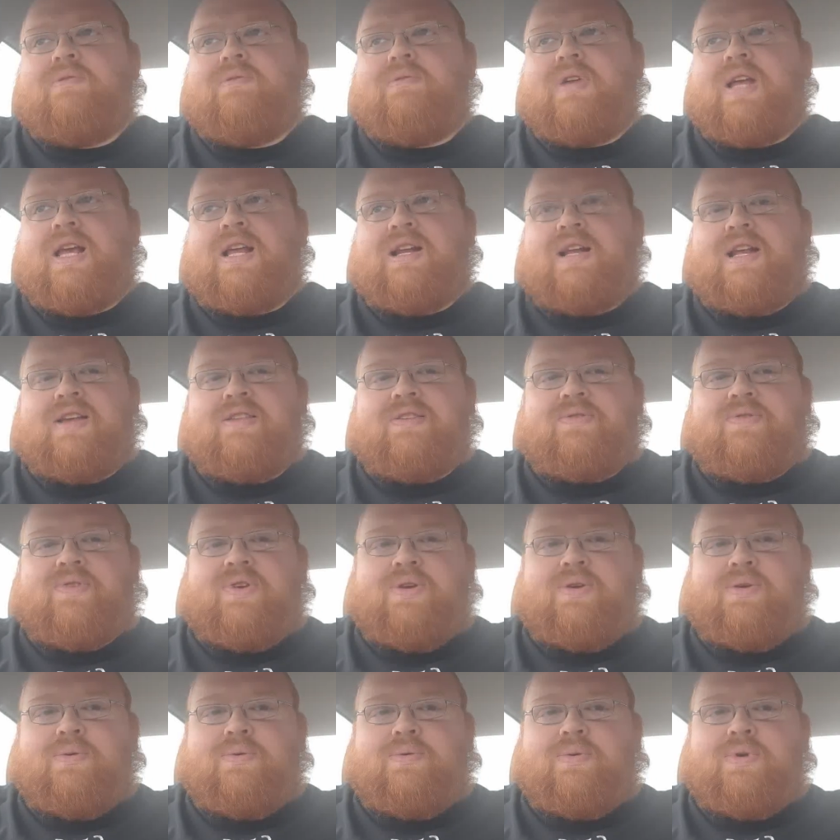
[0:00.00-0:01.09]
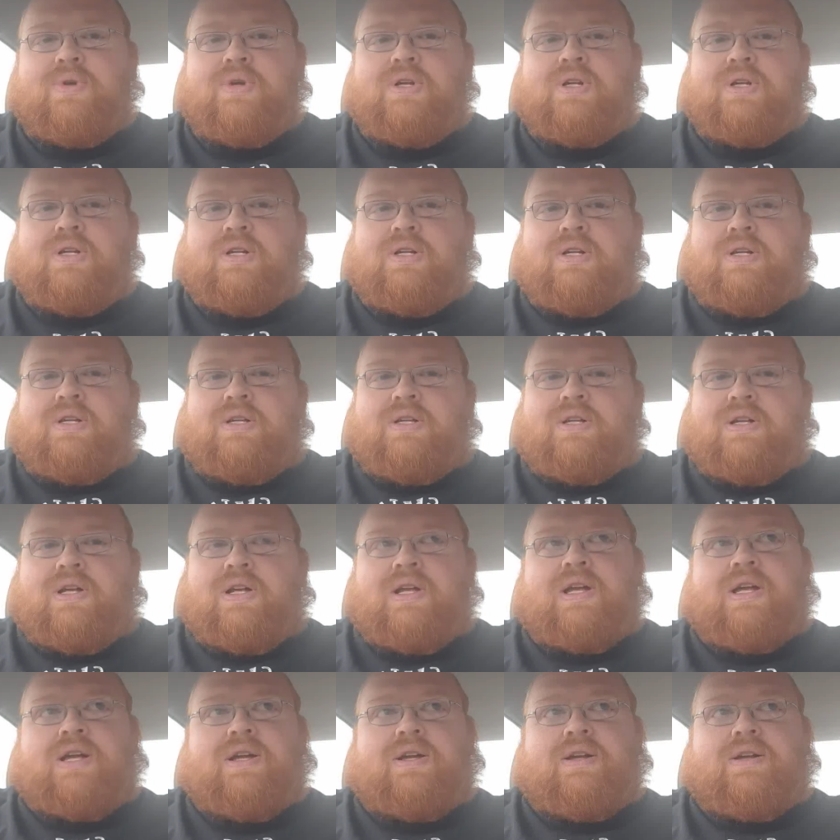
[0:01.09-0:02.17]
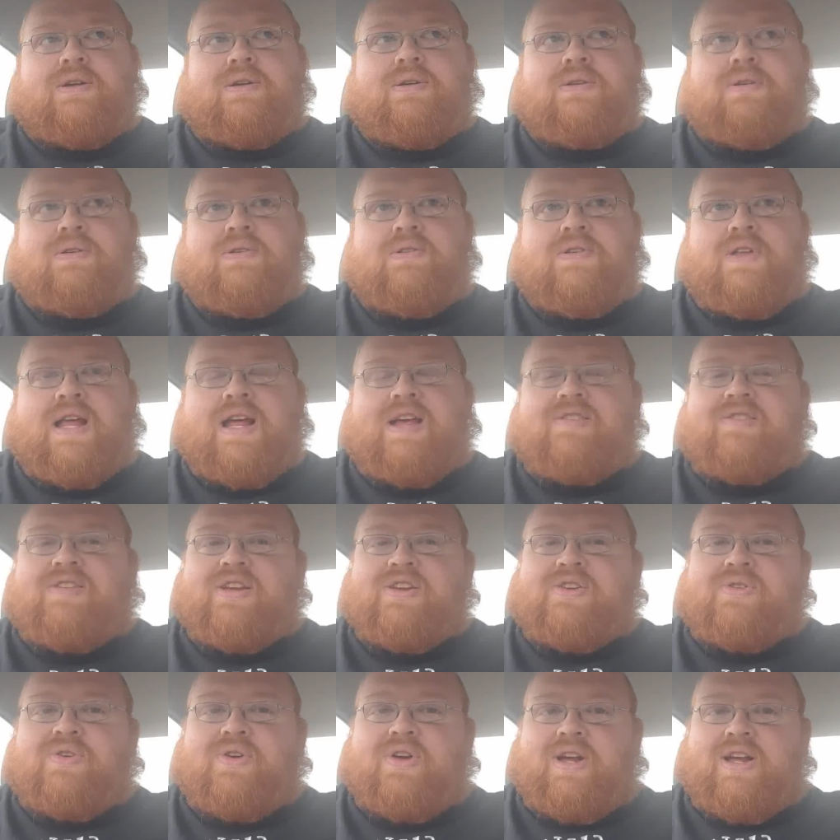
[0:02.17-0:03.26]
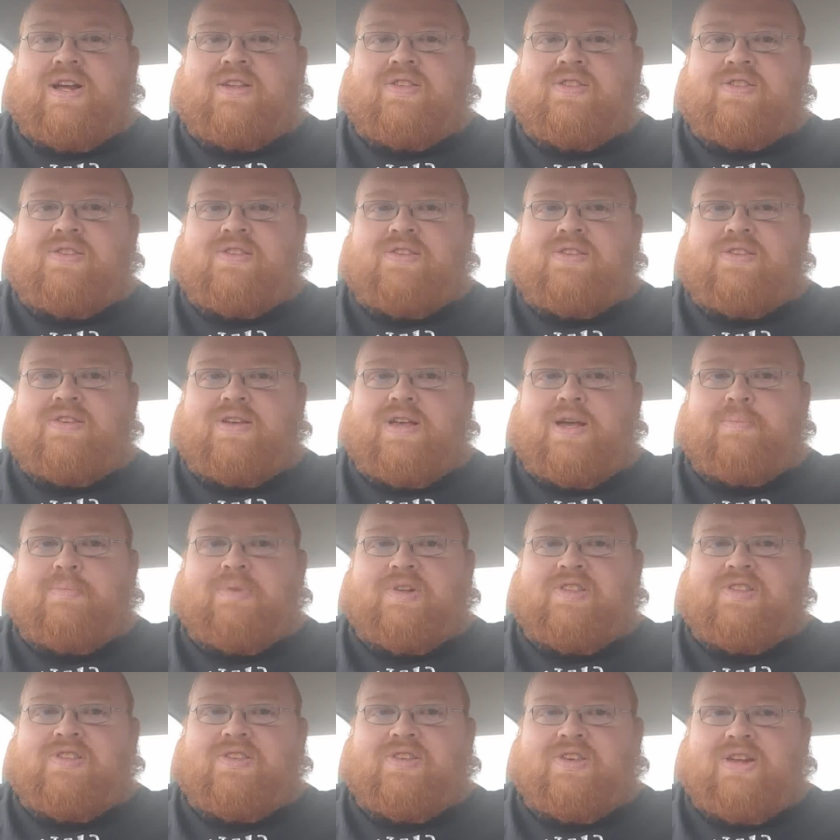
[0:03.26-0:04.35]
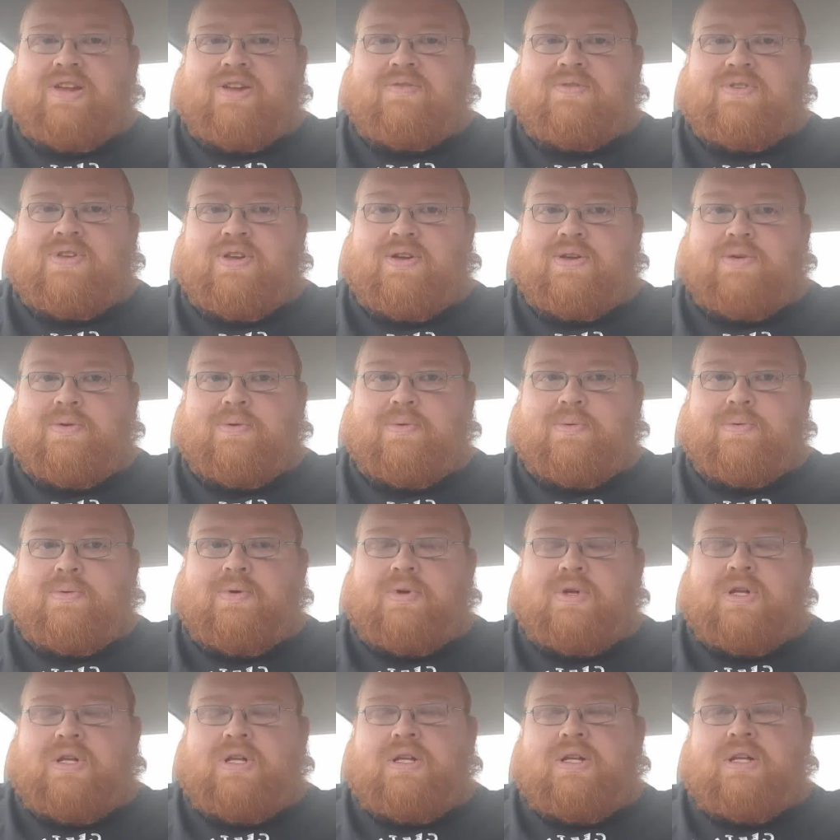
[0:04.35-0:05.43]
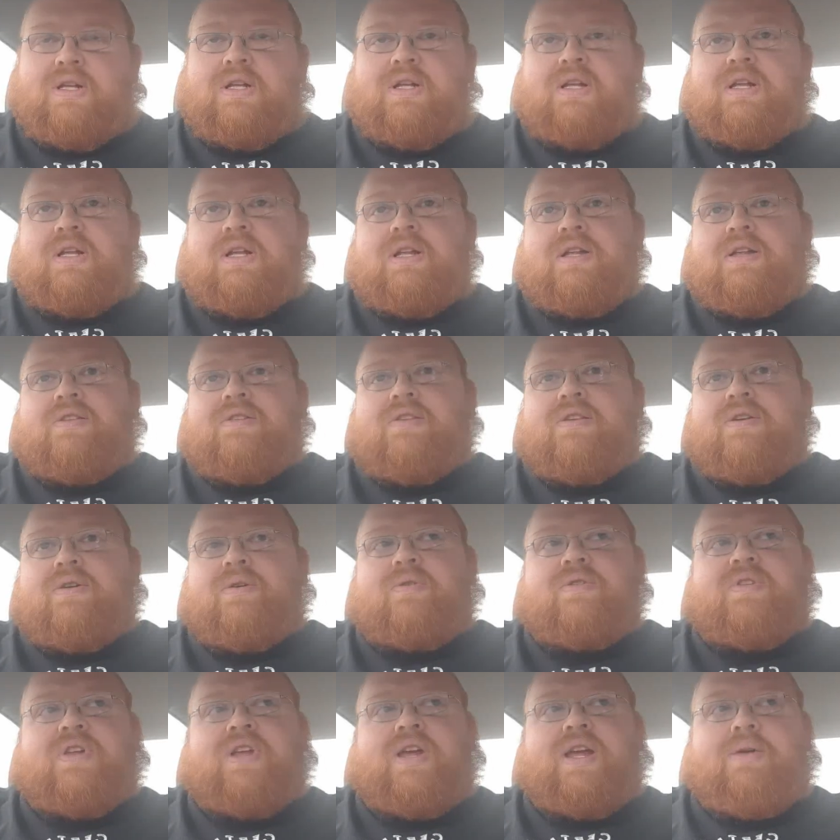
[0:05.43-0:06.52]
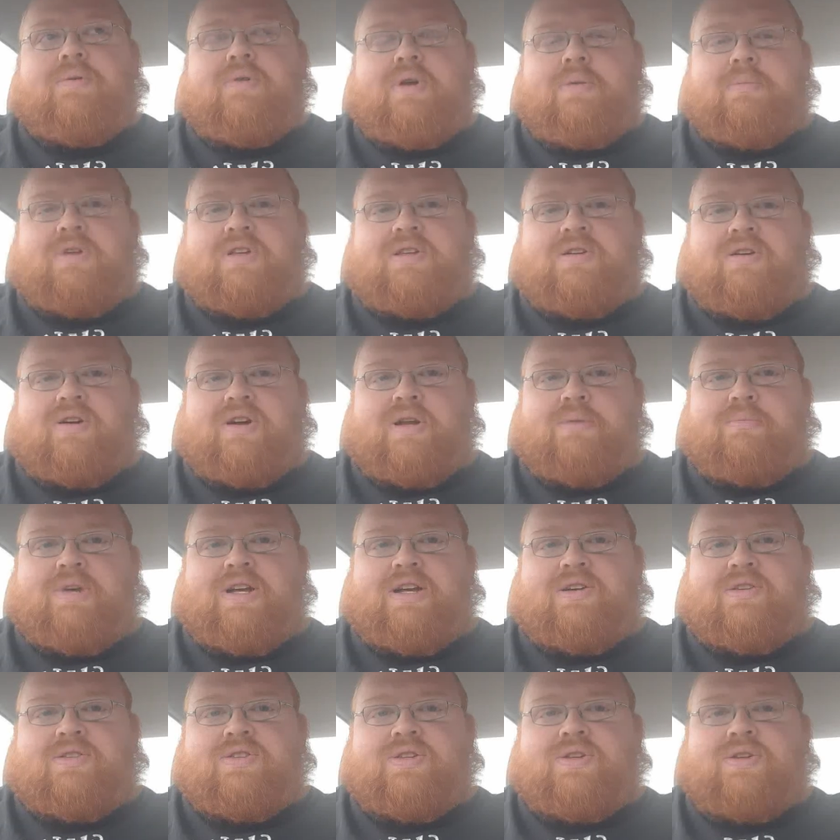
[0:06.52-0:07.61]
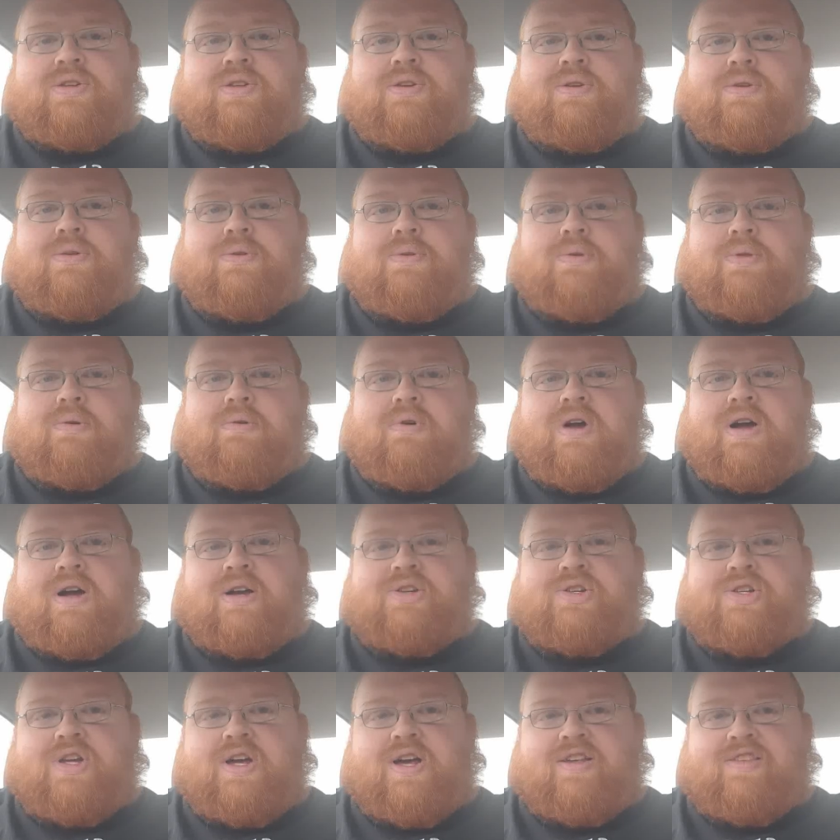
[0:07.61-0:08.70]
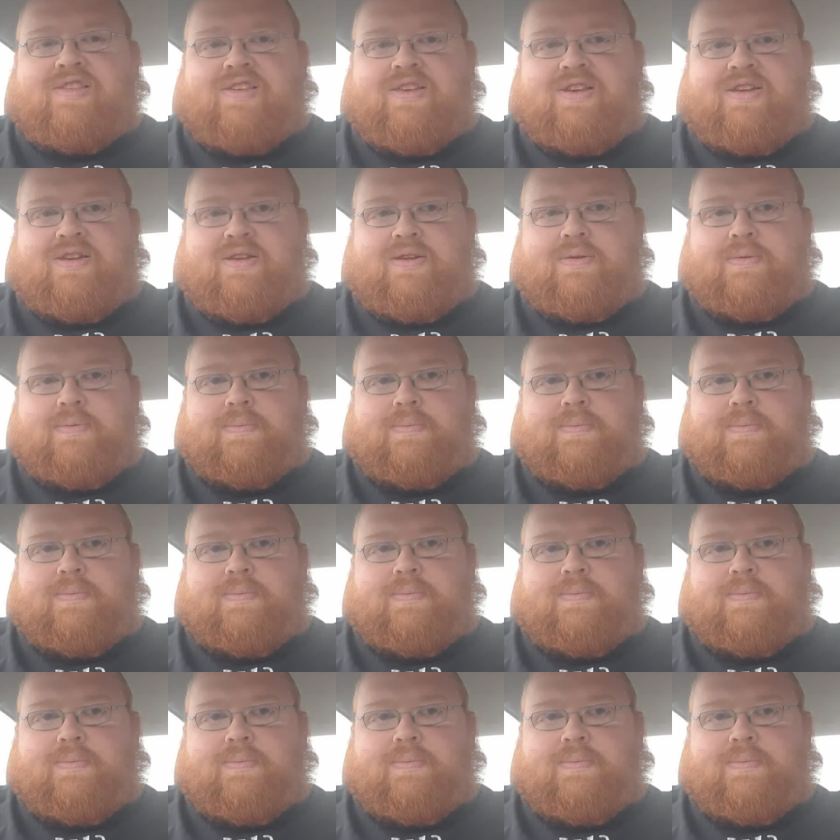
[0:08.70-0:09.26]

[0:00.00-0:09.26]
And it has a few nasty tricks up its sleeve too. So today we're going to be talking about the Rakshasa.